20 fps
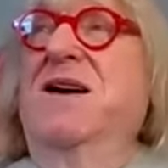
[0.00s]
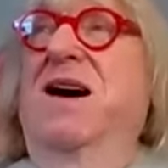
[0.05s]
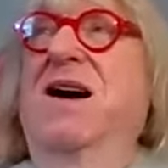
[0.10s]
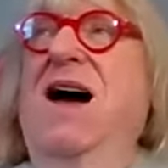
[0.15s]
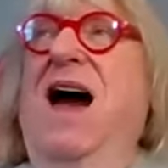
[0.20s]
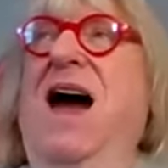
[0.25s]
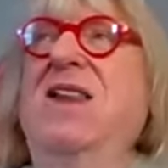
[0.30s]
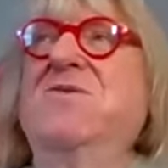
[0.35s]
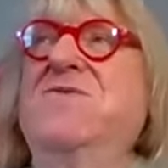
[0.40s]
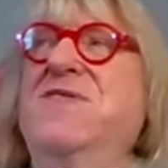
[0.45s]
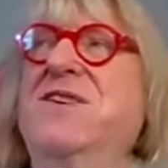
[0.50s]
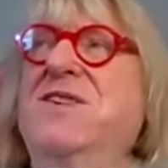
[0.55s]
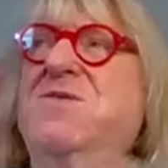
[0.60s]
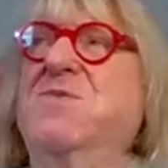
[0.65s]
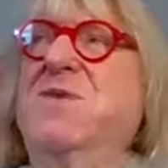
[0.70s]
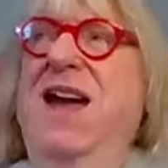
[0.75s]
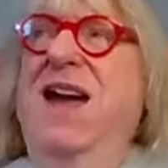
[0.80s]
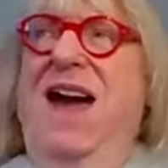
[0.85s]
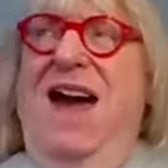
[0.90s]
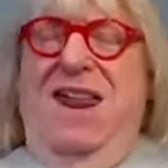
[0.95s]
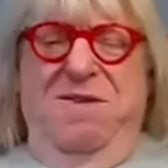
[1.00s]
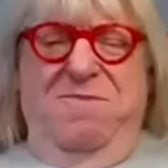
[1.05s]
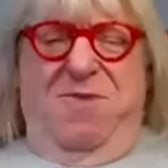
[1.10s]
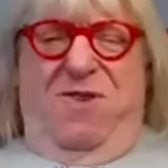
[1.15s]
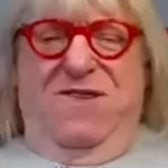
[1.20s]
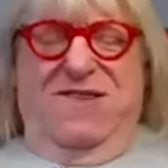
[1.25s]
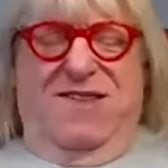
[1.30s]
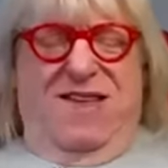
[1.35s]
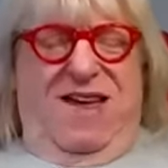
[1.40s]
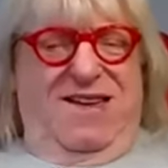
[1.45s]
I don't think we had a
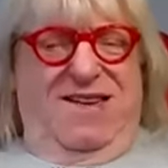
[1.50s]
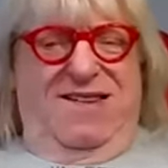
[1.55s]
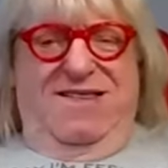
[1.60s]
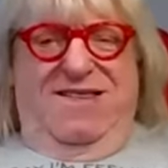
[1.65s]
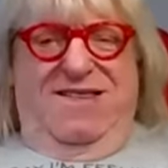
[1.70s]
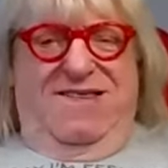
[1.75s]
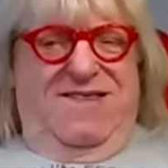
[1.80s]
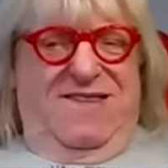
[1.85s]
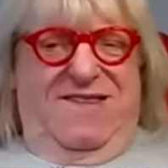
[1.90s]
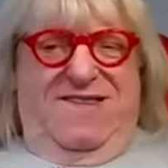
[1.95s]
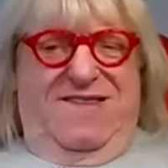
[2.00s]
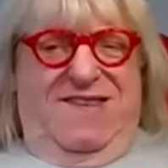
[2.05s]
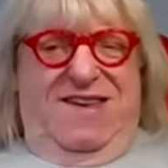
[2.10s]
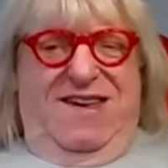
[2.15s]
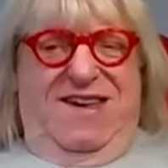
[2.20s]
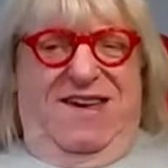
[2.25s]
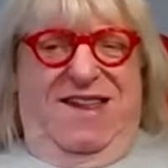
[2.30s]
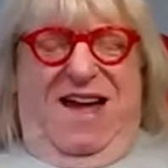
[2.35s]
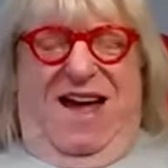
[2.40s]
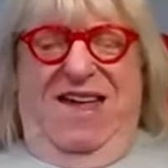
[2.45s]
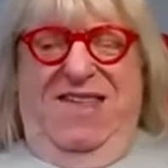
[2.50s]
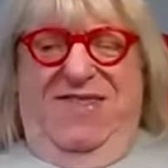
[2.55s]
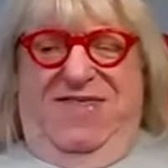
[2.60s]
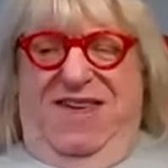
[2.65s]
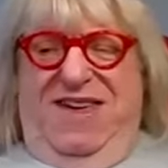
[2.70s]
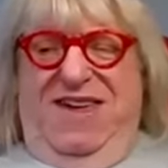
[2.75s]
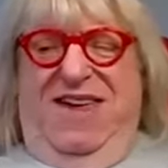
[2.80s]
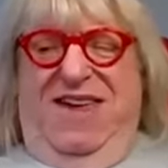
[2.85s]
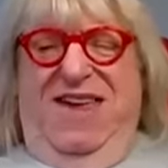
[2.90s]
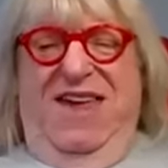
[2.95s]
most likely to succeed. I
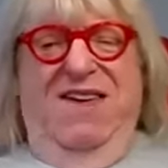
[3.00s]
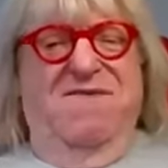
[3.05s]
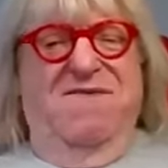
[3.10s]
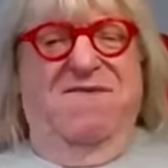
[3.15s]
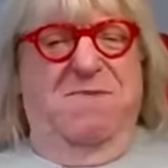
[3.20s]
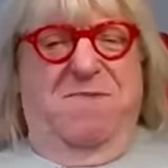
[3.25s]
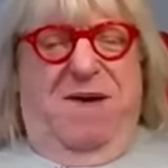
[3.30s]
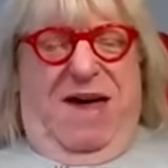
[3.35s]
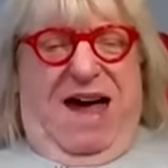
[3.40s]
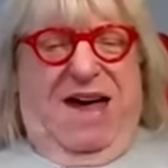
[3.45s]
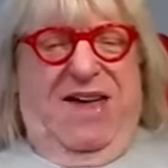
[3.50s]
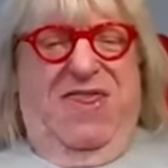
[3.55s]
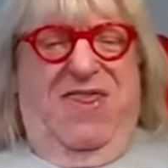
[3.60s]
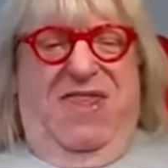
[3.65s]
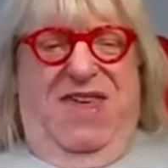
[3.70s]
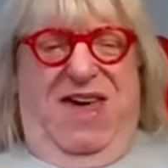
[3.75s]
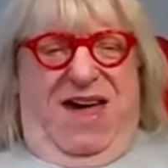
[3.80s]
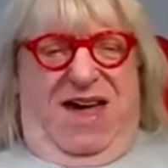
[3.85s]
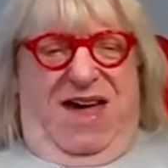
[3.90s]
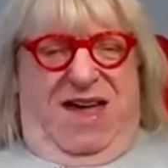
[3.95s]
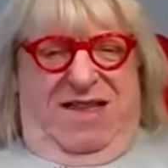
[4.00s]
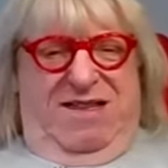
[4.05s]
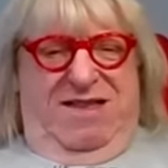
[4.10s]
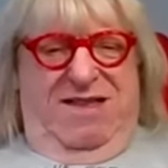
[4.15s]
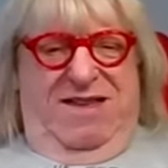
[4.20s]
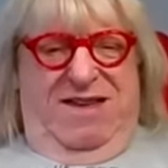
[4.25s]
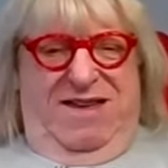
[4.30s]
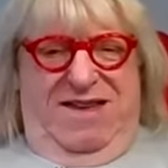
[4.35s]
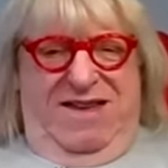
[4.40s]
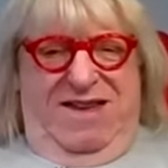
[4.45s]
think even back then,
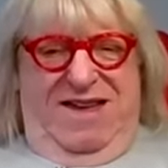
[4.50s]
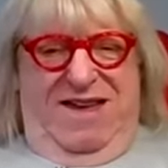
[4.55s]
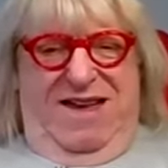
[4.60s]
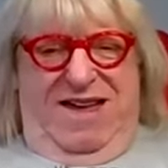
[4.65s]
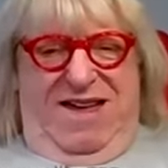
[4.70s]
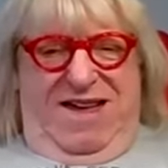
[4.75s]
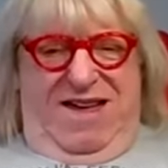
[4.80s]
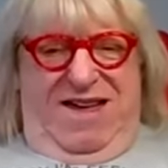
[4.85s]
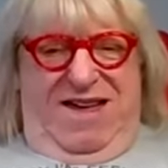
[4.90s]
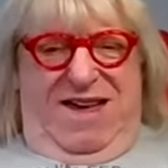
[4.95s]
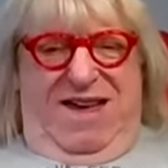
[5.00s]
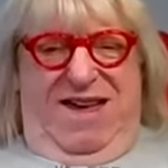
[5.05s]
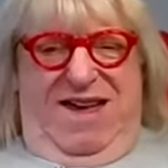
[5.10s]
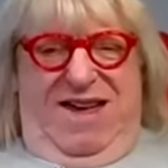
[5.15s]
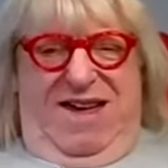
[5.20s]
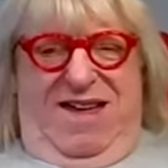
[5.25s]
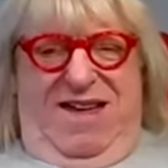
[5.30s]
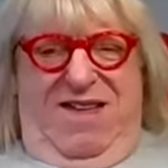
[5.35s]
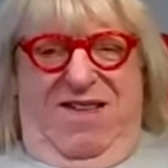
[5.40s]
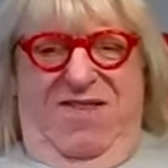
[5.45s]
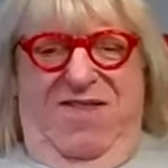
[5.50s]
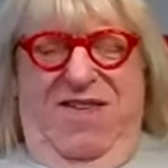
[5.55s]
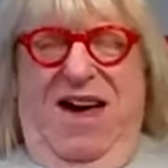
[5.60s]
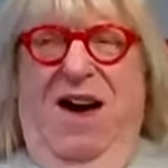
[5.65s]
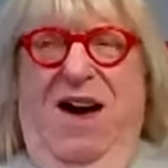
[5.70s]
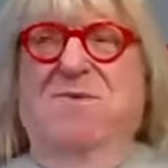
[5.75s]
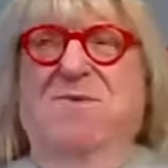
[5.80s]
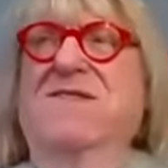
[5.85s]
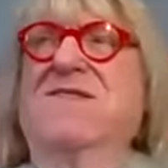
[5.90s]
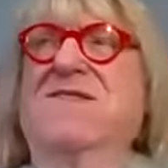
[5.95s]

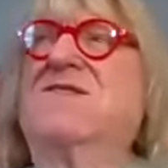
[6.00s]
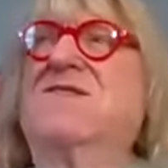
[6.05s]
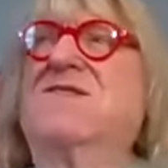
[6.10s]
that was